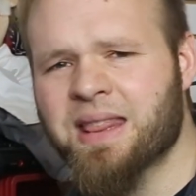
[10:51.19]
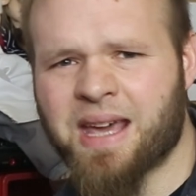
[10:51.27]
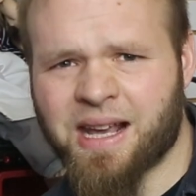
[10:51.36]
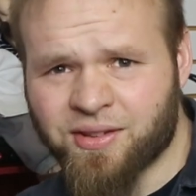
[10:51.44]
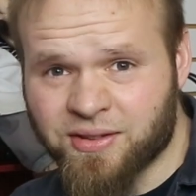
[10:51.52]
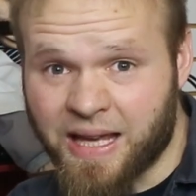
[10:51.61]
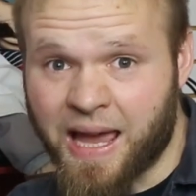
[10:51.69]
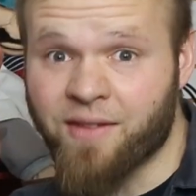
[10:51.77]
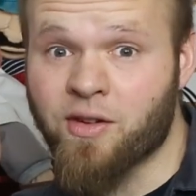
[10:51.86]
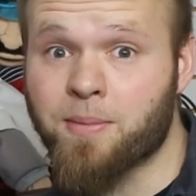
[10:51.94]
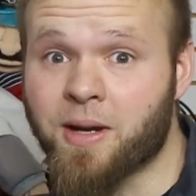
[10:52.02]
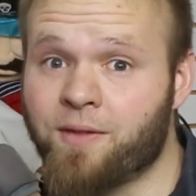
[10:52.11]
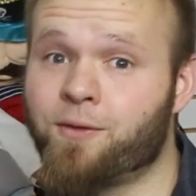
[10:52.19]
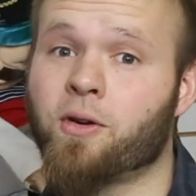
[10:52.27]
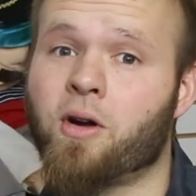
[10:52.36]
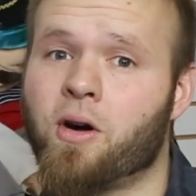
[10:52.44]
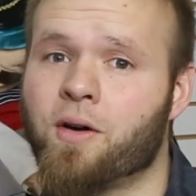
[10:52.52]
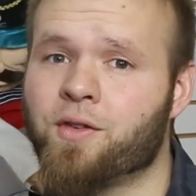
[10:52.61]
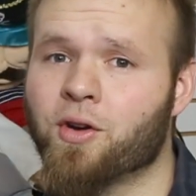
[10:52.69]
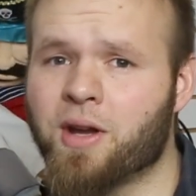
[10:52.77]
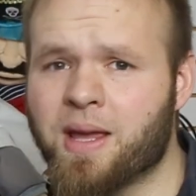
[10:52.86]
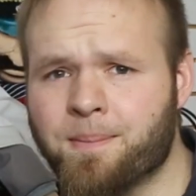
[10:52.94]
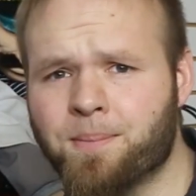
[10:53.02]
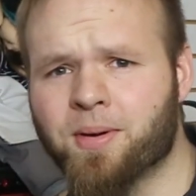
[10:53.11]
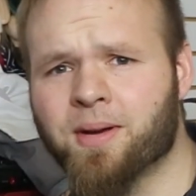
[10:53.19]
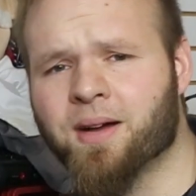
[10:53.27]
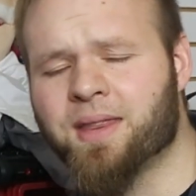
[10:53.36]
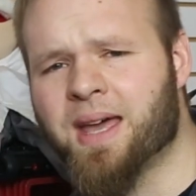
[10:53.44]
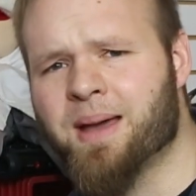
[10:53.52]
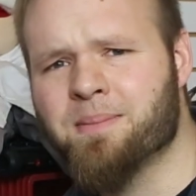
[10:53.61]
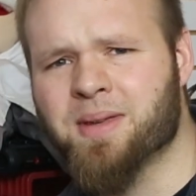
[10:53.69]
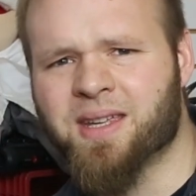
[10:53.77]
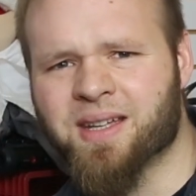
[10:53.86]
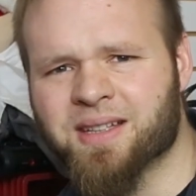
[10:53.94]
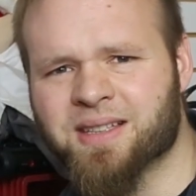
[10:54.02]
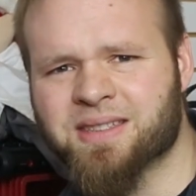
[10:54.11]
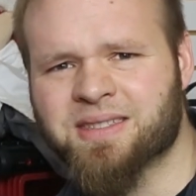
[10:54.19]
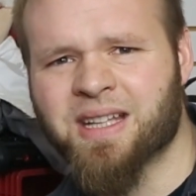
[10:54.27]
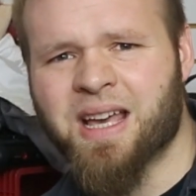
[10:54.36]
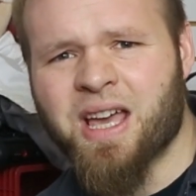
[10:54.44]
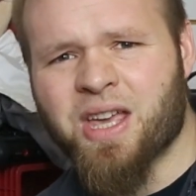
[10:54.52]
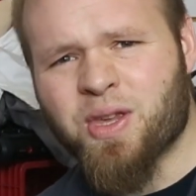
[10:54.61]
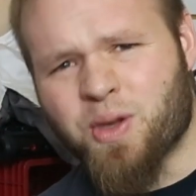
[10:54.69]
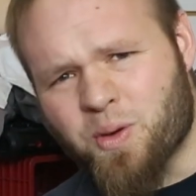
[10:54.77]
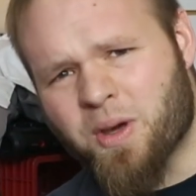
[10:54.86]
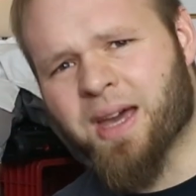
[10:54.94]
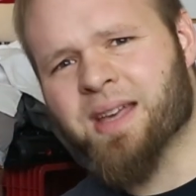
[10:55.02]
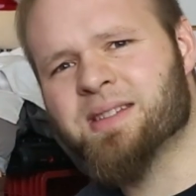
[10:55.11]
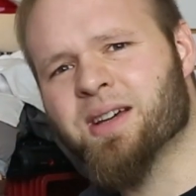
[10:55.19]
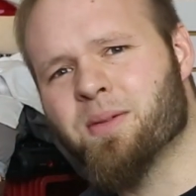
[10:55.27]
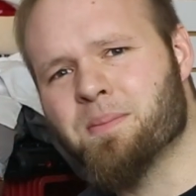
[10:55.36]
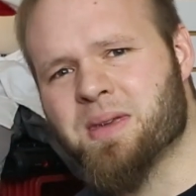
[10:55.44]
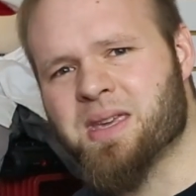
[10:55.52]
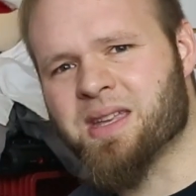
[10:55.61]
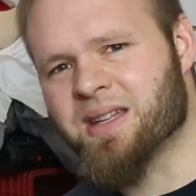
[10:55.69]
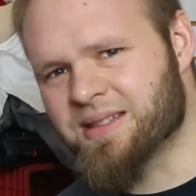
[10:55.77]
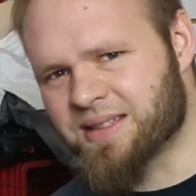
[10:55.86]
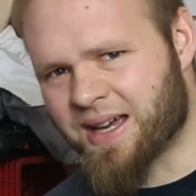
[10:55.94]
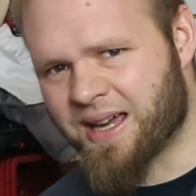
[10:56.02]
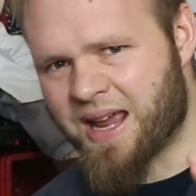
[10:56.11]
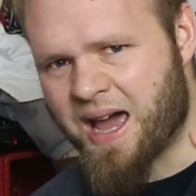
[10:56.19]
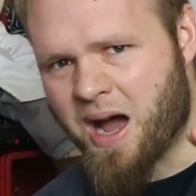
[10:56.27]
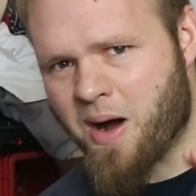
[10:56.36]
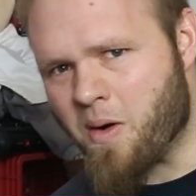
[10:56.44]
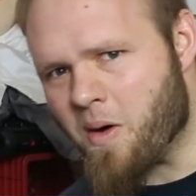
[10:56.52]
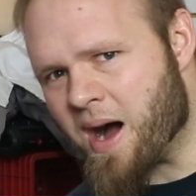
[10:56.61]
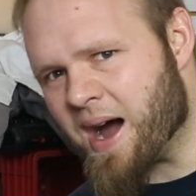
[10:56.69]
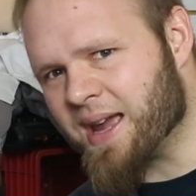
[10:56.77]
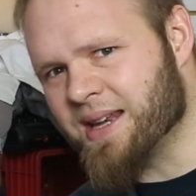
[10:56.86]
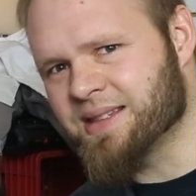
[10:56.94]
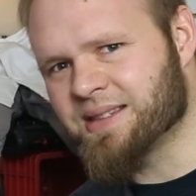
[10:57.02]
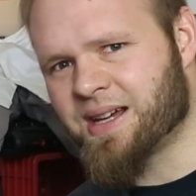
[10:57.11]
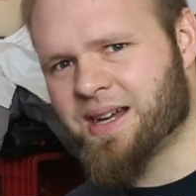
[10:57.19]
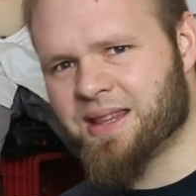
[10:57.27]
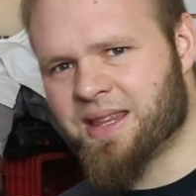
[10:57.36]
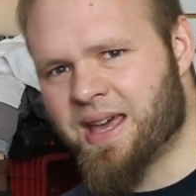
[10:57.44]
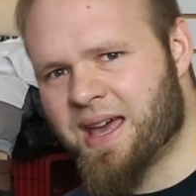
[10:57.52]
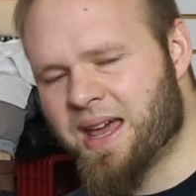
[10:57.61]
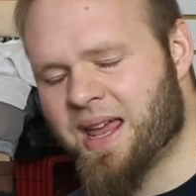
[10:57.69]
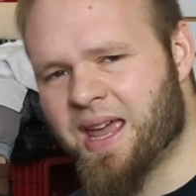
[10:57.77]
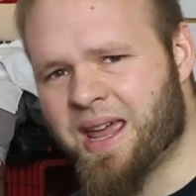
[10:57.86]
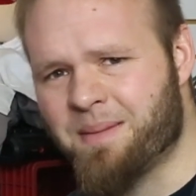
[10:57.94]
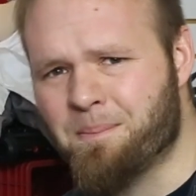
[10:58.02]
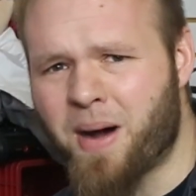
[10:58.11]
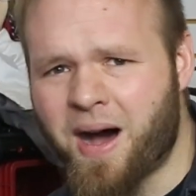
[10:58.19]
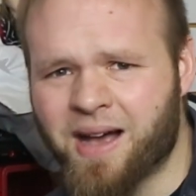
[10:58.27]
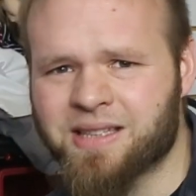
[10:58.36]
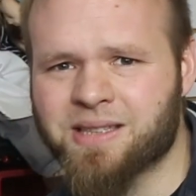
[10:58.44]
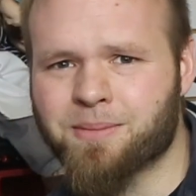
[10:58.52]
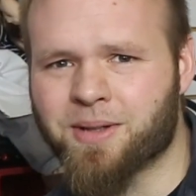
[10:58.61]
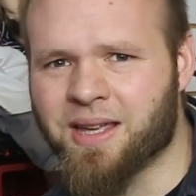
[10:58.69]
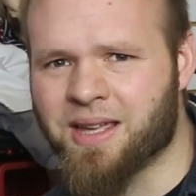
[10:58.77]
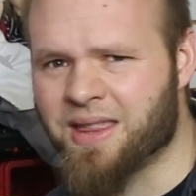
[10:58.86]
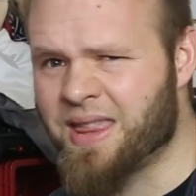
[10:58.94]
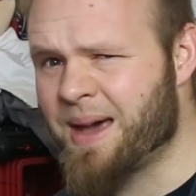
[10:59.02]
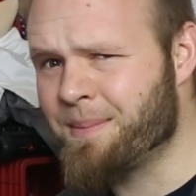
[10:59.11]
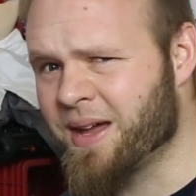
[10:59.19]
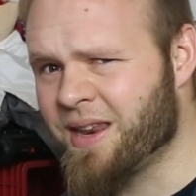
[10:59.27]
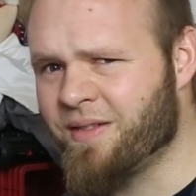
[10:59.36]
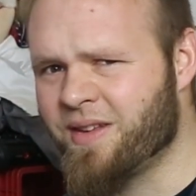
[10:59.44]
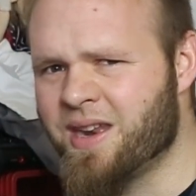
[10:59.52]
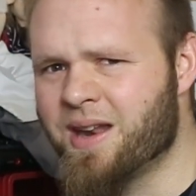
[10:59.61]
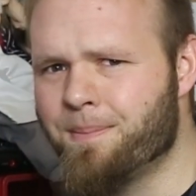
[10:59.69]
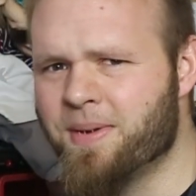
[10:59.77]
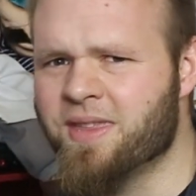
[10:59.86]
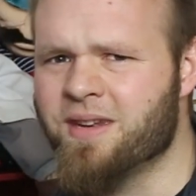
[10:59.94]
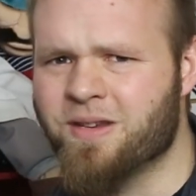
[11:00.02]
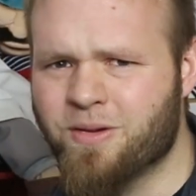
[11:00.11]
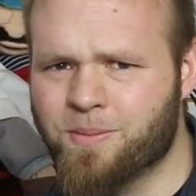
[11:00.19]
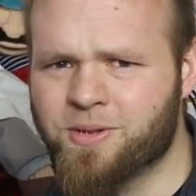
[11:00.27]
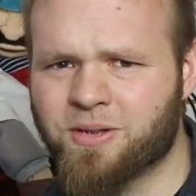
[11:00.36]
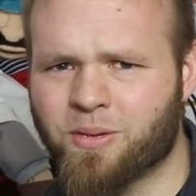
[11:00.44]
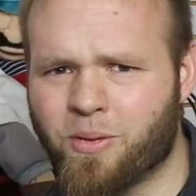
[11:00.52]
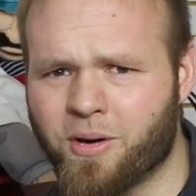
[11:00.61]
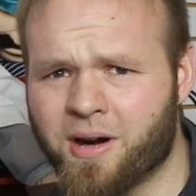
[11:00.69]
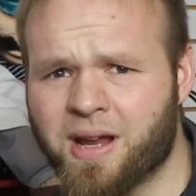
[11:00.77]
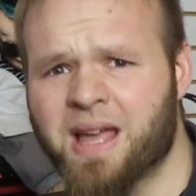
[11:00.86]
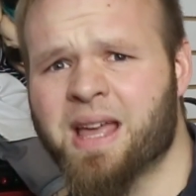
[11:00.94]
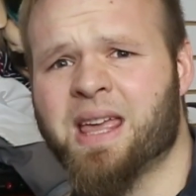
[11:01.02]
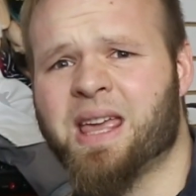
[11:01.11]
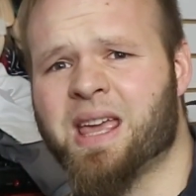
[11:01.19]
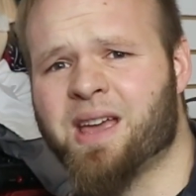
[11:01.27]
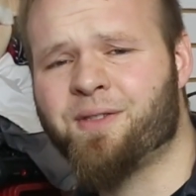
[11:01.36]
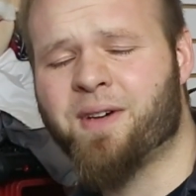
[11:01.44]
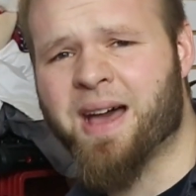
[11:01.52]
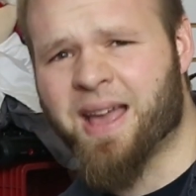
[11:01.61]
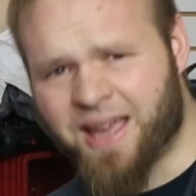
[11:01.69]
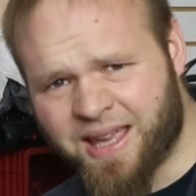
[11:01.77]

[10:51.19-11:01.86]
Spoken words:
Thanks everybody for all of your input on that, because you guys help me decide how I design that, and possibly that might even end up in the NOOB store if I